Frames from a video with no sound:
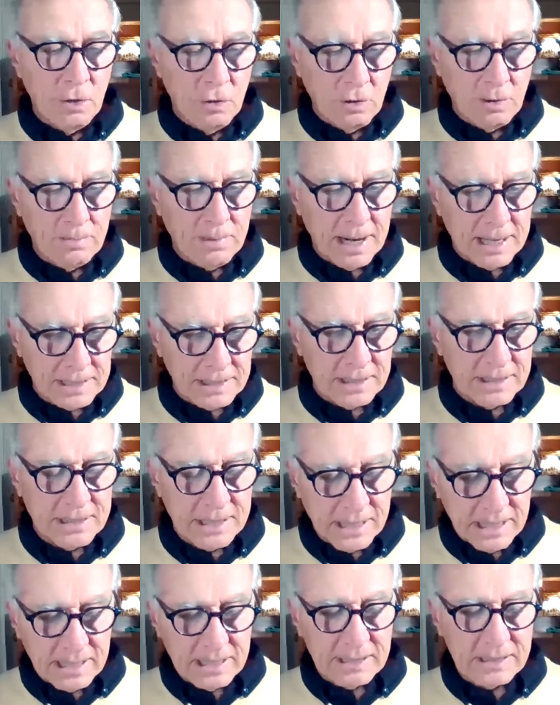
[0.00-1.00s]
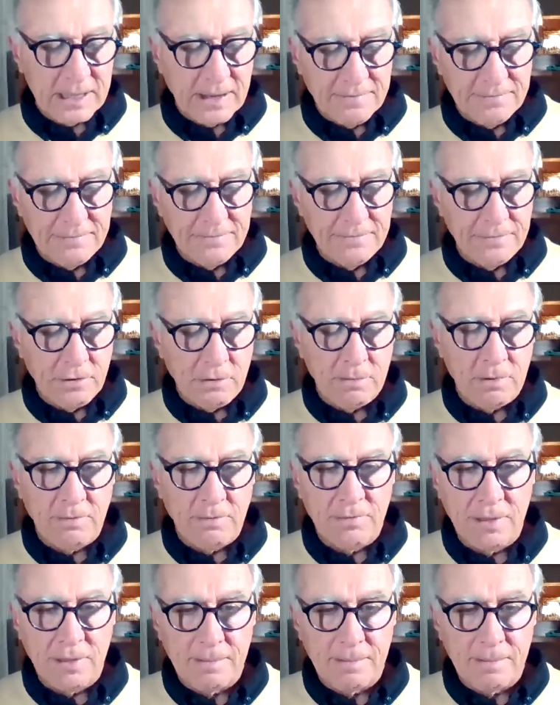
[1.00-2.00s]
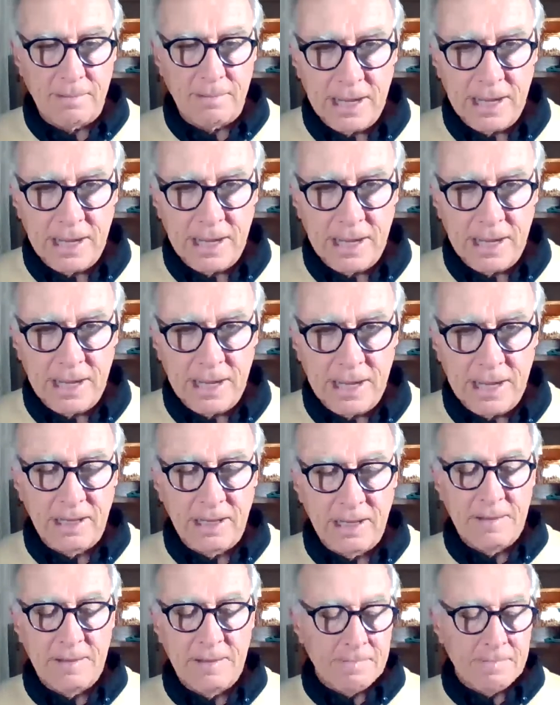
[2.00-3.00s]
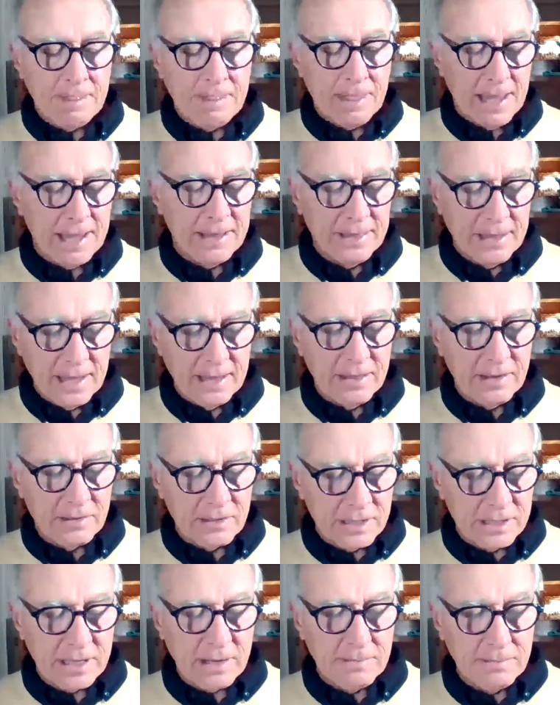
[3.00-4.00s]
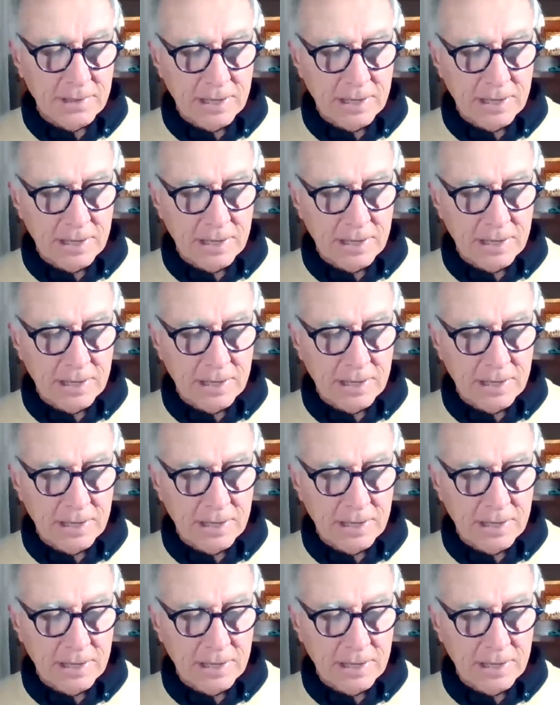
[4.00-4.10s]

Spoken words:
who are practicing some form of the Mahayana, and then there are some